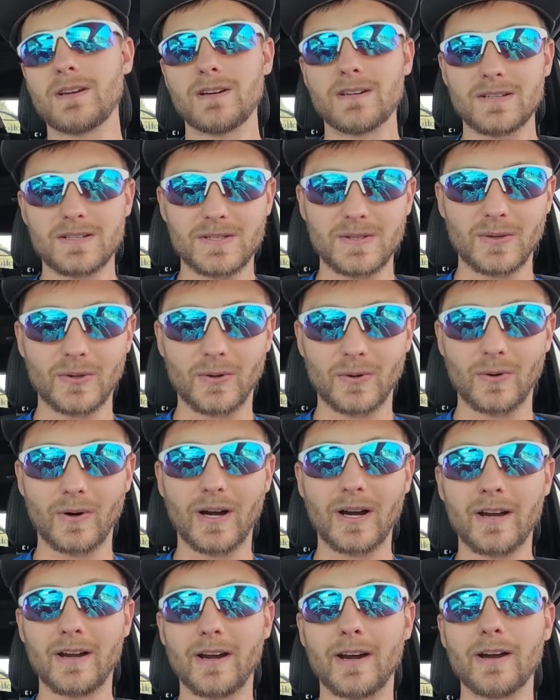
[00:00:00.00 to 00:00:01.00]
So
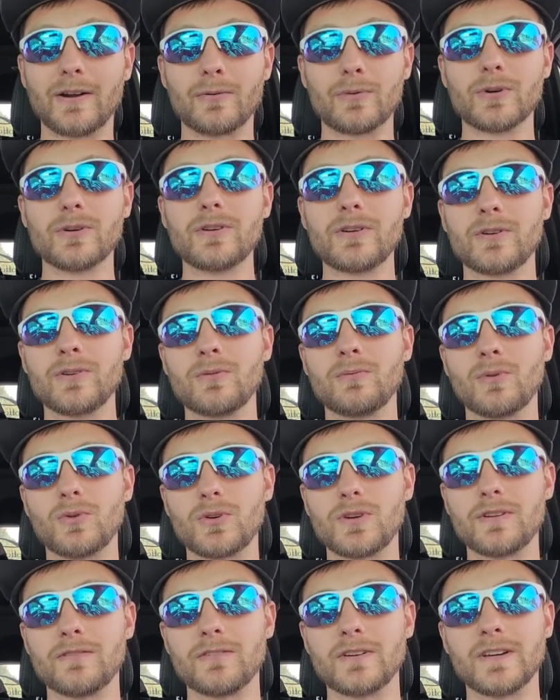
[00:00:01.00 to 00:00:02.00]
I really do
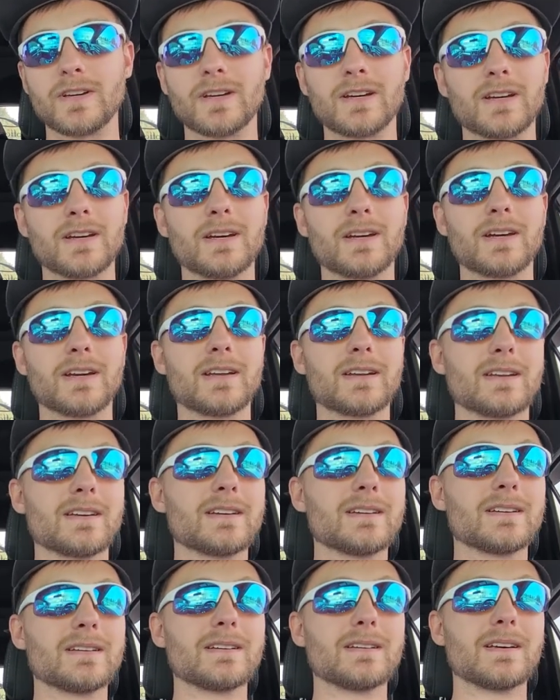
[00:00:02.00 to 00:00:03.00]
believe in it, and
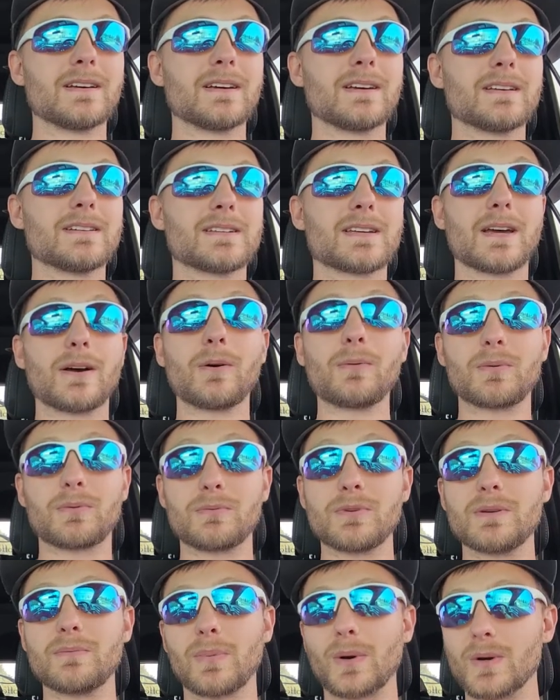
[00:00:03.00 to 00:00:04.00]
it has helped
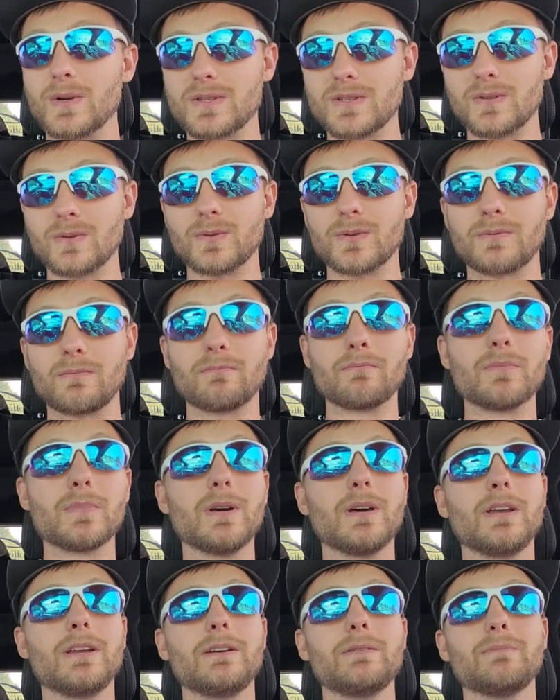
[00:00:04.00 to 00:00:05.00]
me personally
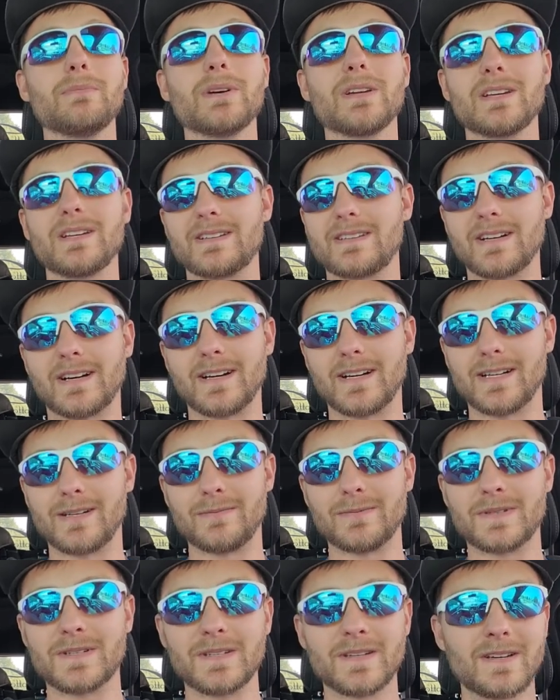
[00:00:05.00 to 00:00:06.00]
many, many
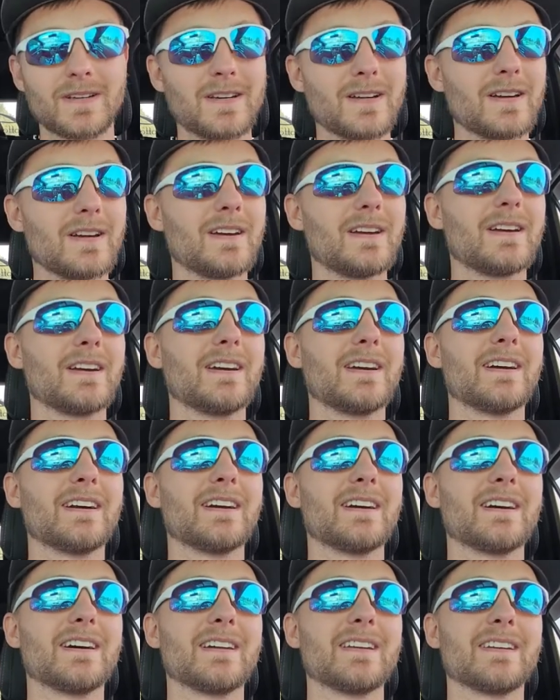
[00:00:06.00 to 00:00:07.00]
times.
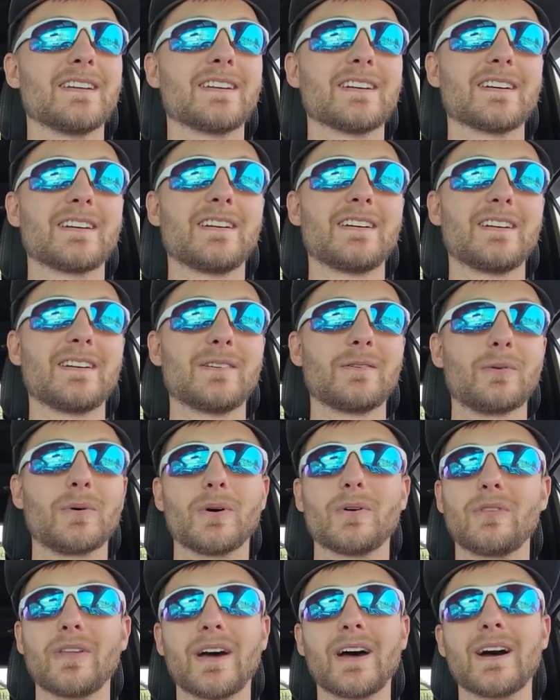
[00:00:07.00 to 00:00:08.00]
And well,
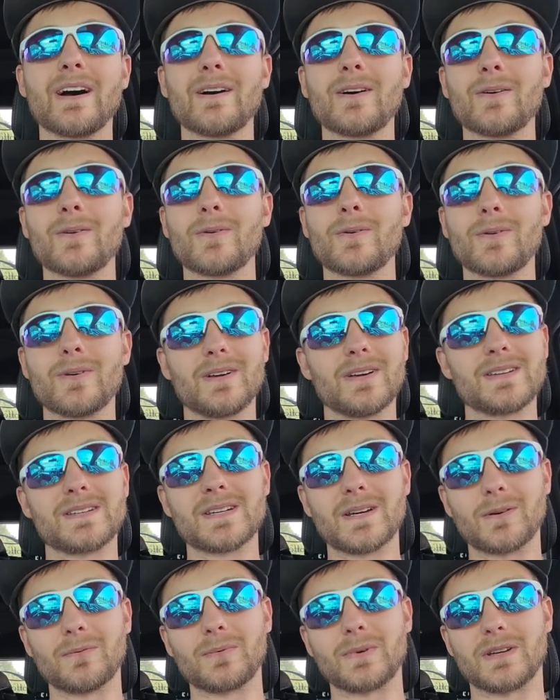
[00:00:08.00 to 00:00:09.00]
now it's
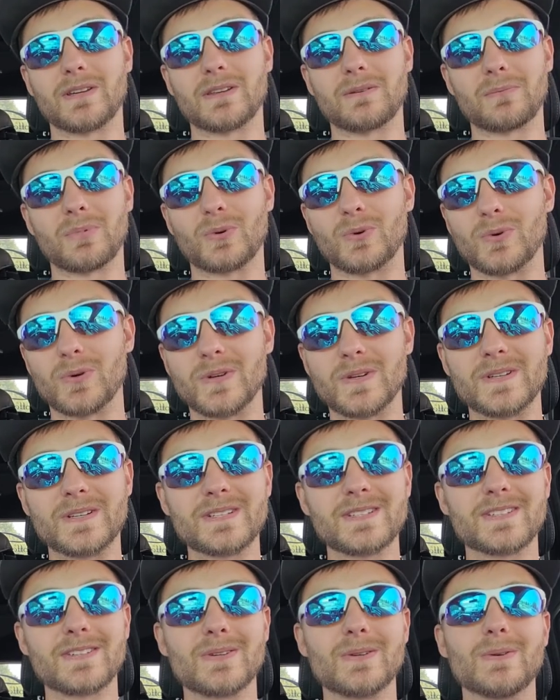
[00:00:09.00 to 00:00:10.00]
helping the boys
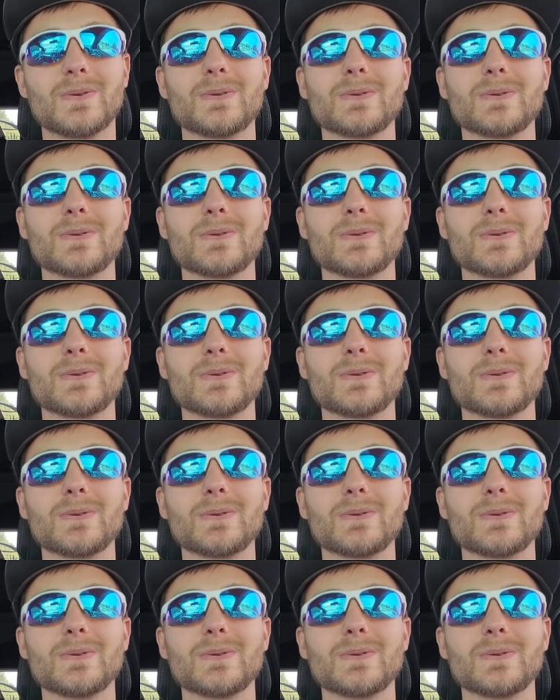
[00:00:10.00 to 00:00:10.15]
too.